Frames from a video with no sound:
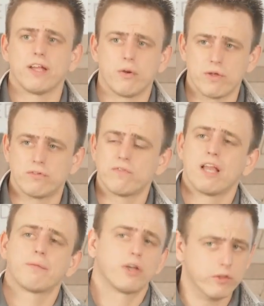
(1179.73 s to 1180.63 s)
And we've
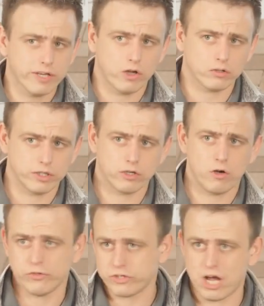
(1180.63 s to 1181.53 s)
developed another calculator
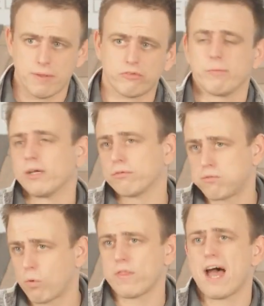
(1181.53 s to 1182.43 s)
called the job estimator
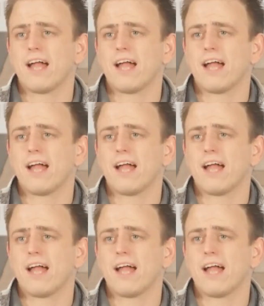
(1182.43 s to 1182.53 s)
for that.